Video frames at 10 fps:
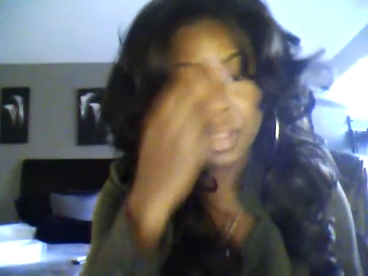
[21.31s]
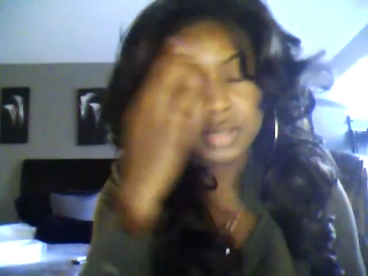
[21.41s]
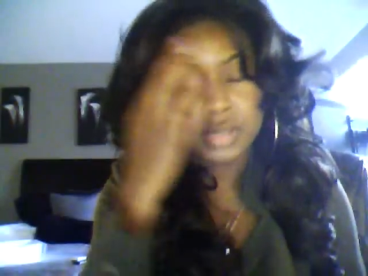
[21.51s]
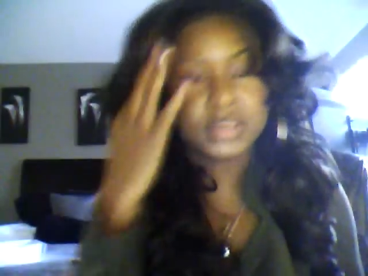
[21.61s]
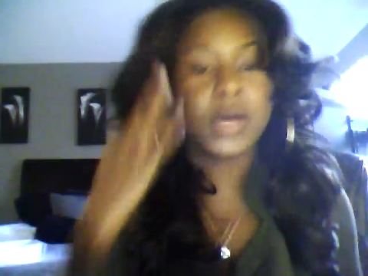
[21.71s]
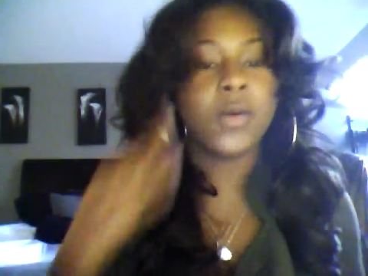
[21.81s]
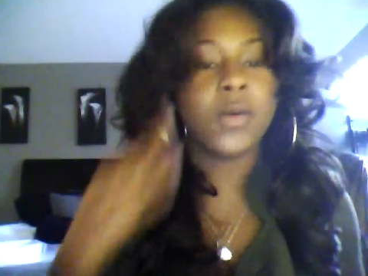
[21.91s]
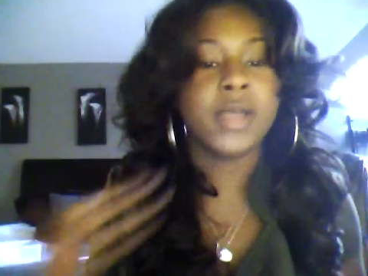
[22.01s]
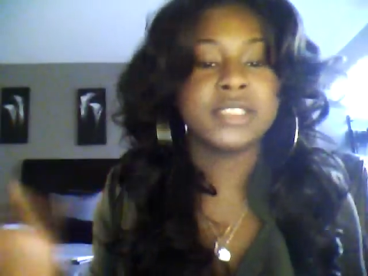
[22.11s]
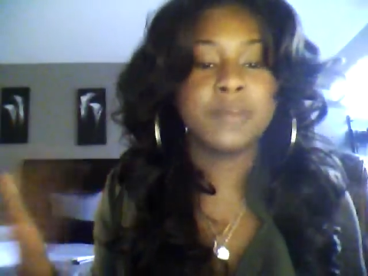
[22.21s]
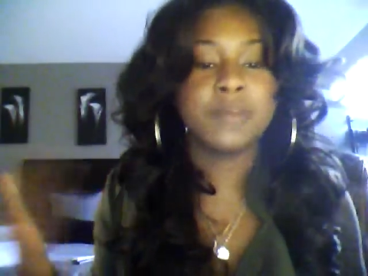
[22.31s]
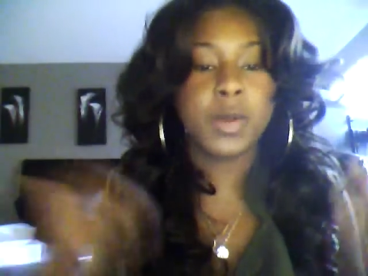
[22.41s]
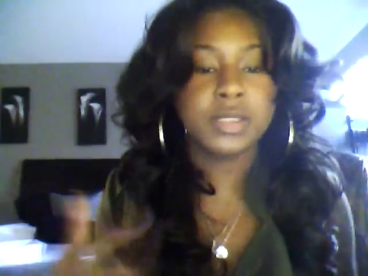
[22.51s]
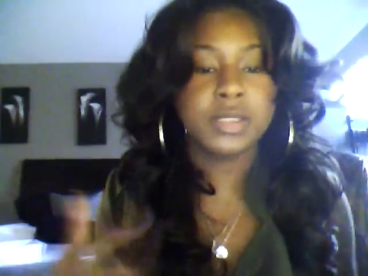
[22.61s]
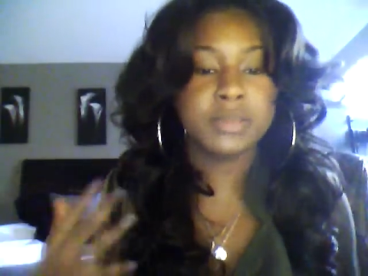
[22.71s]
So as far
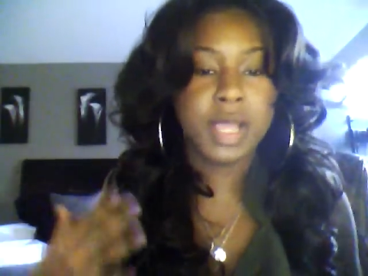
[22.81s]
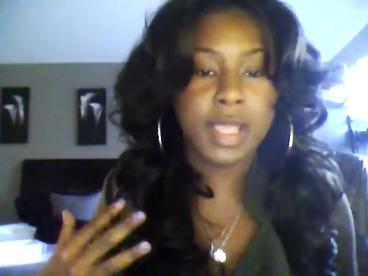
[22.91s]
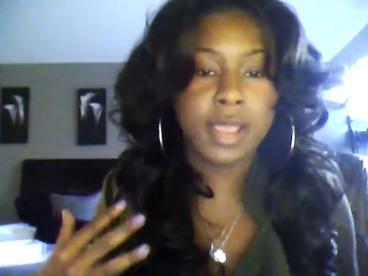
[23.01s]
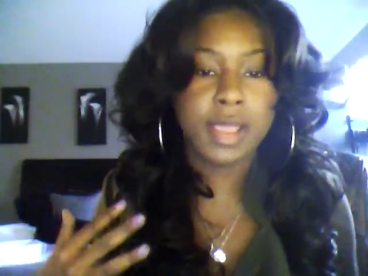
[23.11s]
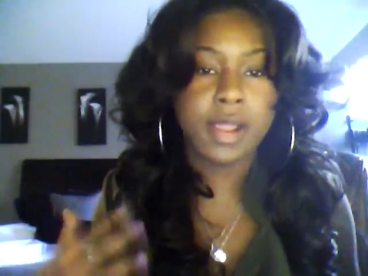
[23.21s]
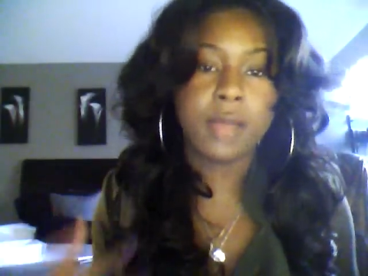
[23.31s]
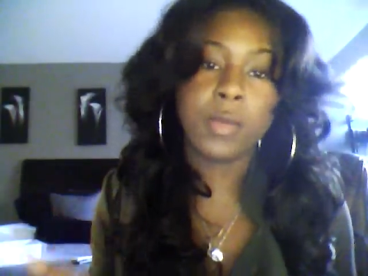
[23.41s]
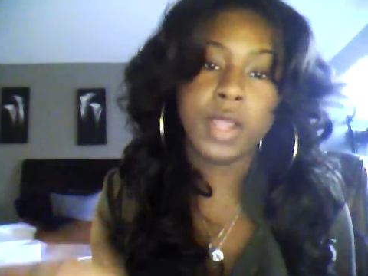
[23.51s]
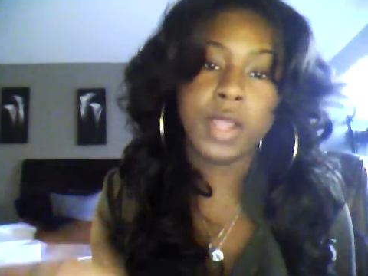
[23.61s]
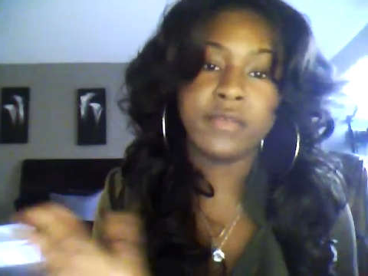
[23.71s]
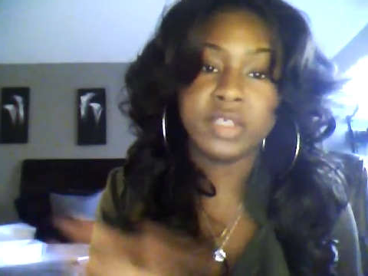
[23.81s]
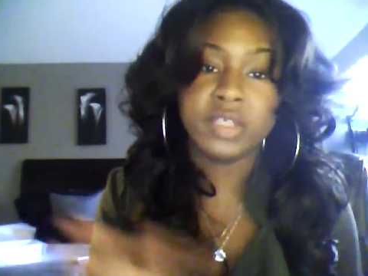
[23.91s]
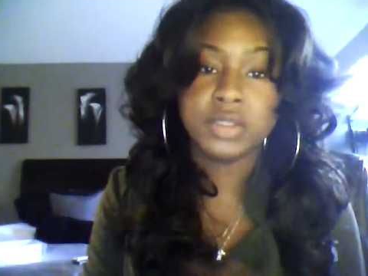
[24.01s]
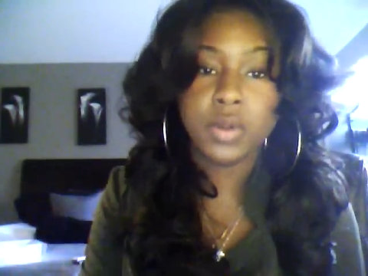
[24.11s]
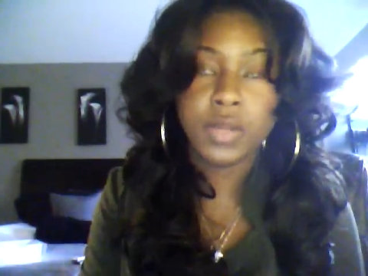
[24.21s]
as my hair, I'm wearing
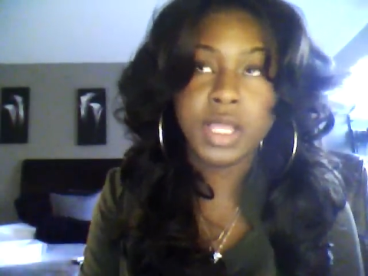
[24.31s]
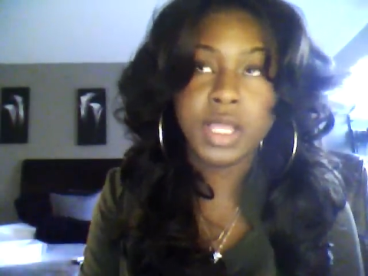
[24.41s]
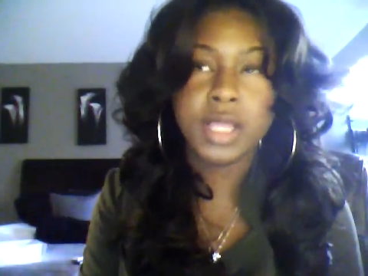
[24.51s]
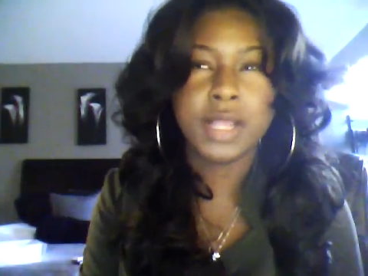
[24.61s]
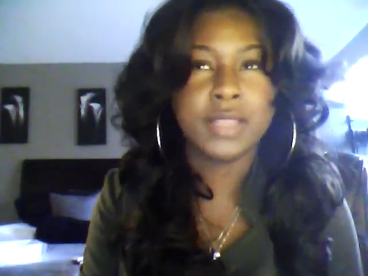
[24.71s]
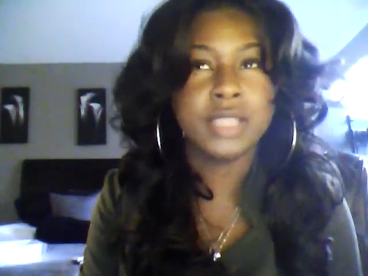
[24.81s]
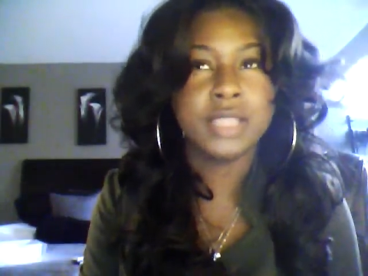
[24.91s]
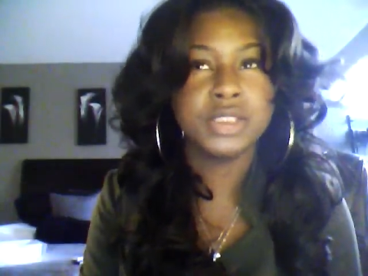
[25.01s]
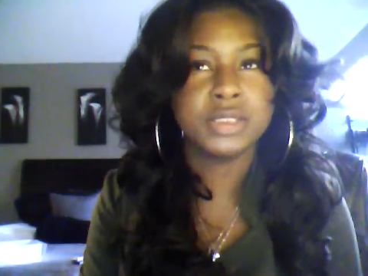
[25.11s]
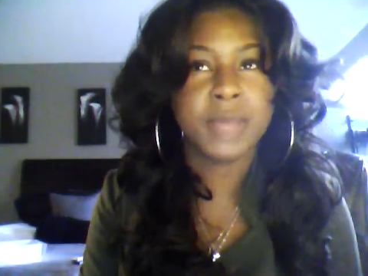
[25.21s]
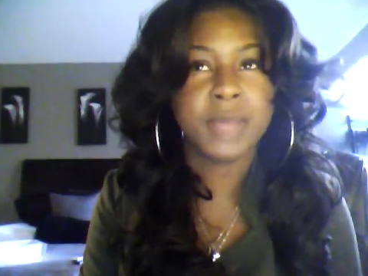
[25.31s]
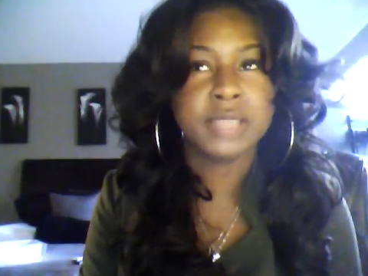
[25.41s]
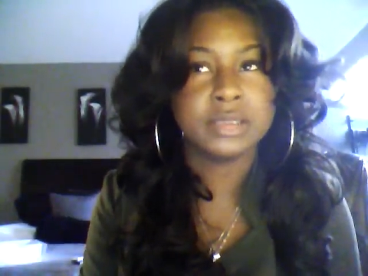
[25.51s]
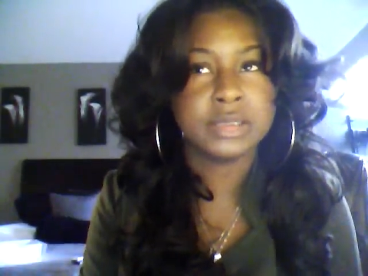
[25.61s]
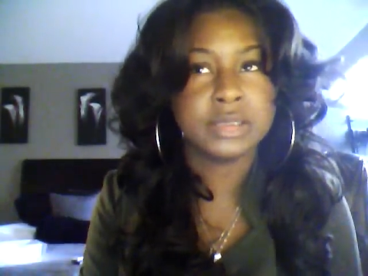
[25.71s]
Victoria and I think she's by
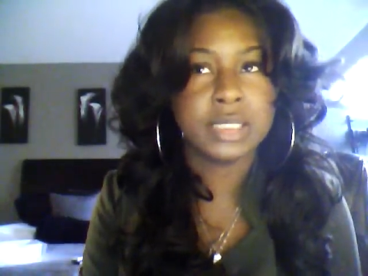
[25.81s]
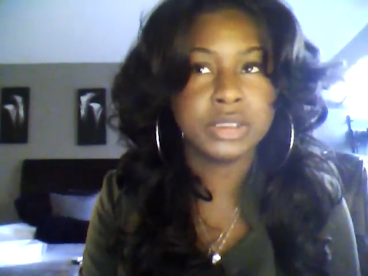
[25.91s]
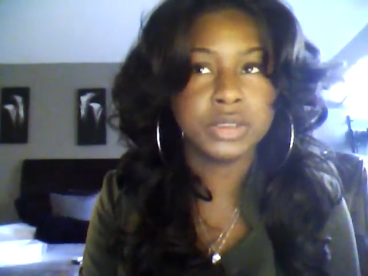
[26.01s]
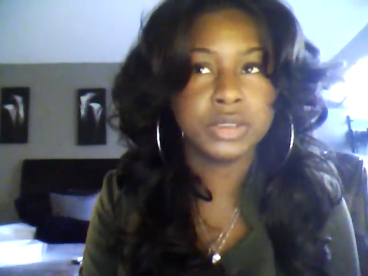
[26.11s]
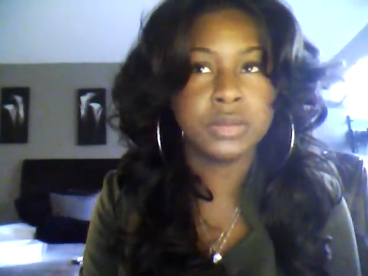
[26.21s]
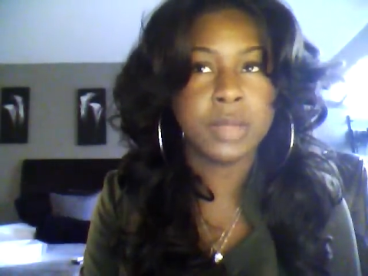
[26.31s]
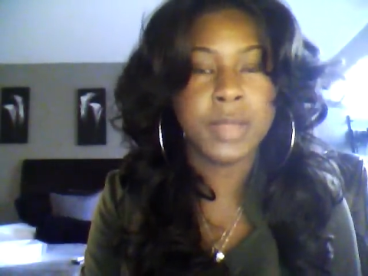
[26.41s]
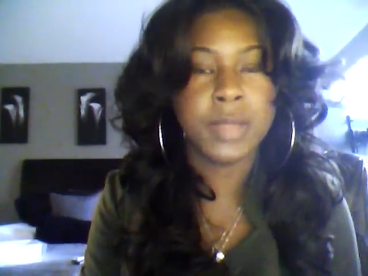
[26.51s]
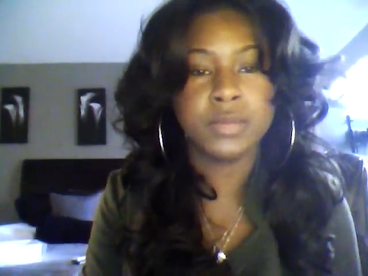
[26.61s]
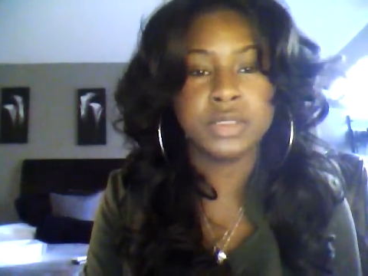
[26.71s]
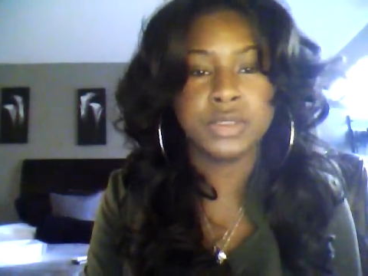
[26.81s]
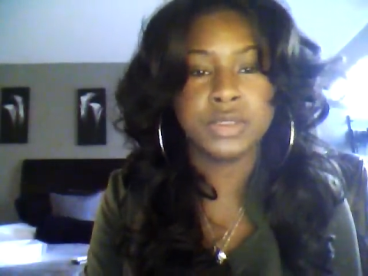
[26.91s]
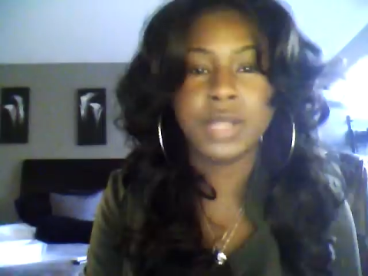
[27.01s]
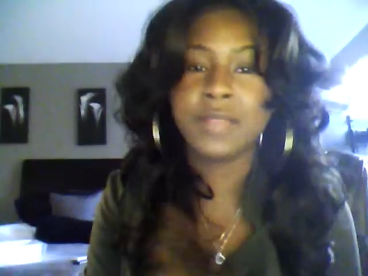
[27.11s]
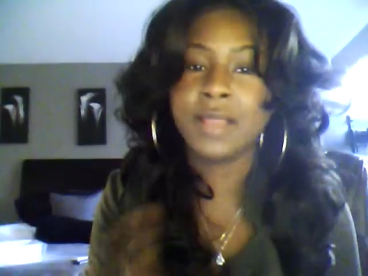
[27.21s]
Sensational. I'm not really sure
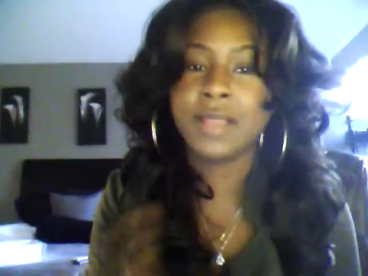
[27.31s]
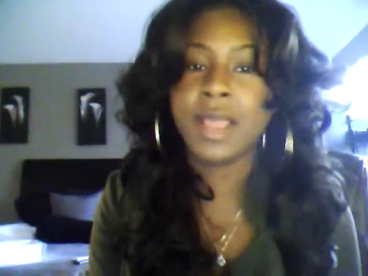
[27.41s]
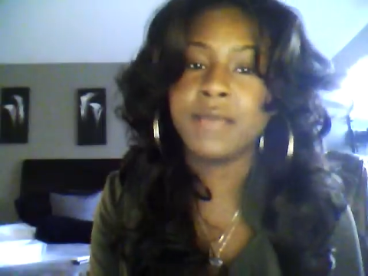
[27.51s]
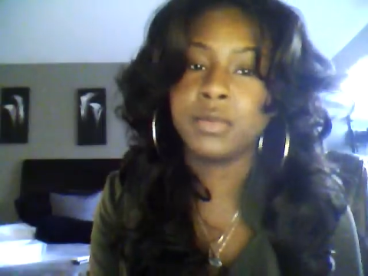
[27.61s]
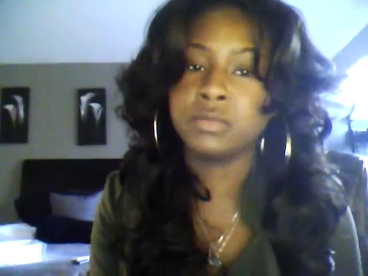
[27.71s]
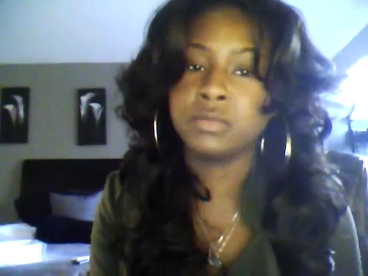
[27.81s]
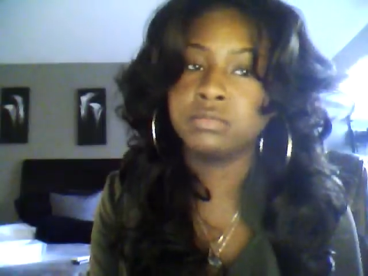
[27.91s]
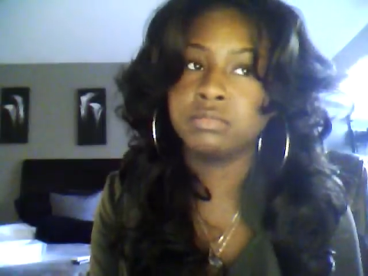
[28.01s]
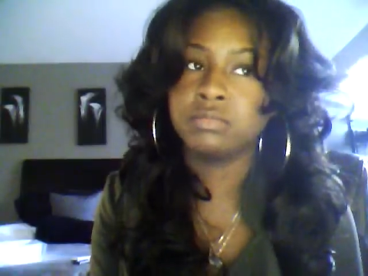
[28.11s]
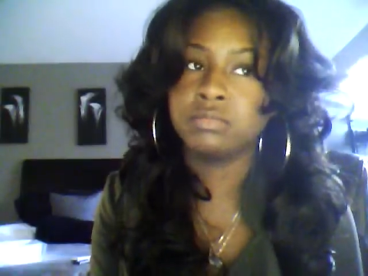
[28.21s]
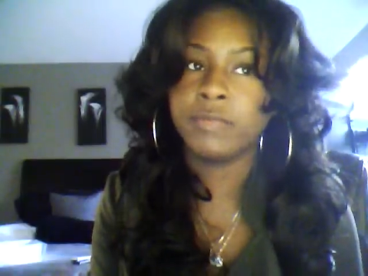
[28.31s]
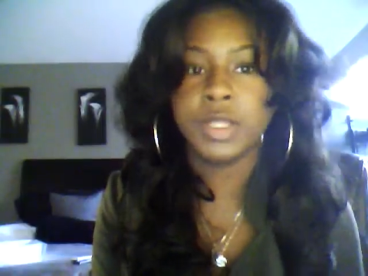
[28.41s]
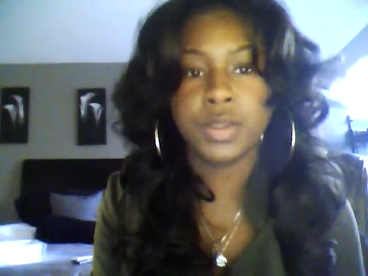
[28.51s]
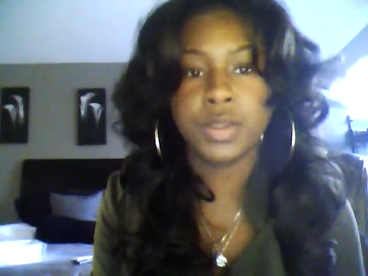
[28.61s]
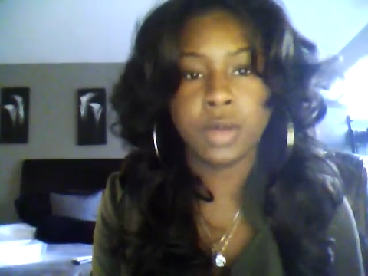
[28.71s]
and I think I have a
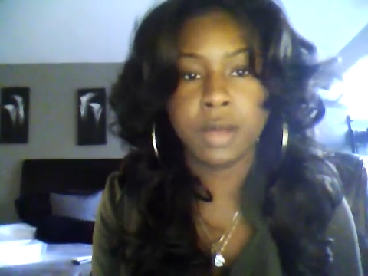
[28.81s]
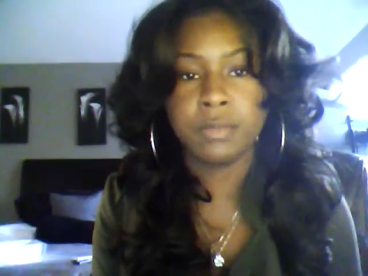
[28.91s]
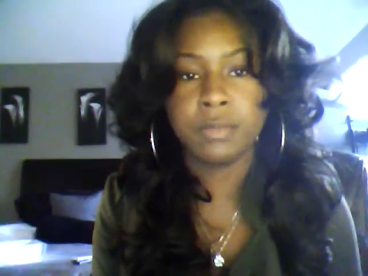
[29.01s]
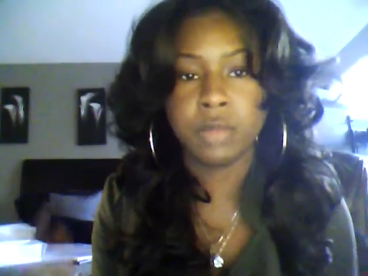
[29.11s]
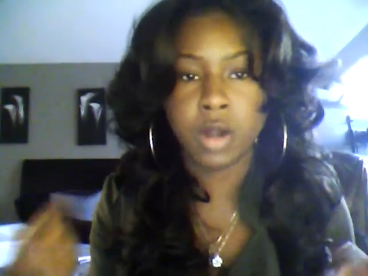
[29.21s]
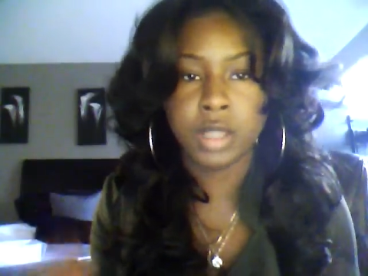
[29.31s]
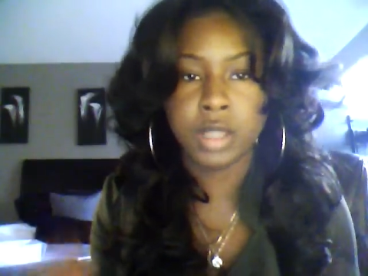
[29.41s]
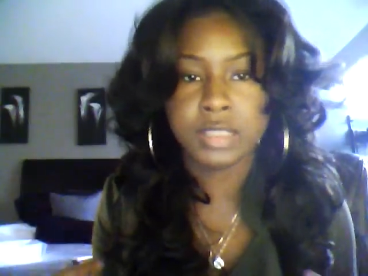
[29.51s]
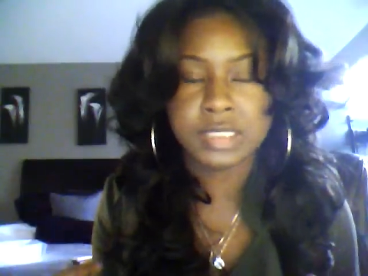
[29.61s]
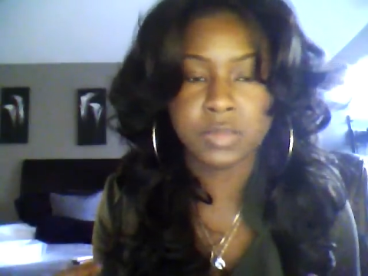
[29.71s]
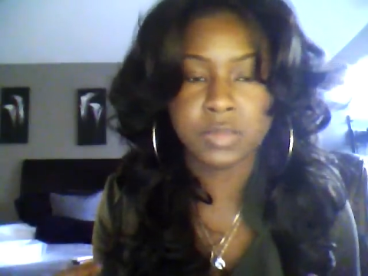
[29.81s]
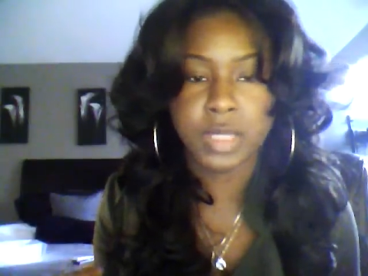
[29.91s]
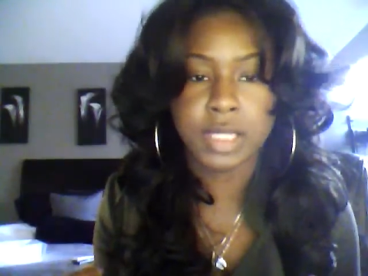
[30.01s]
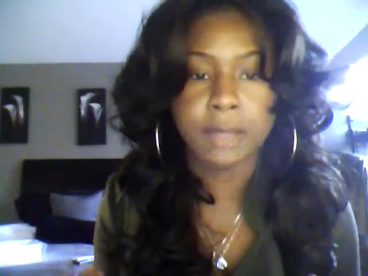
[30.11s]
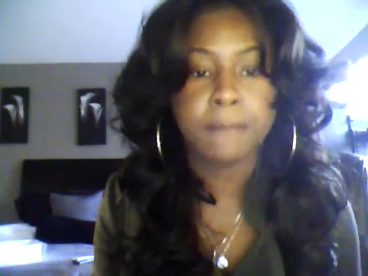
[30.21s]
video up regarding this wig.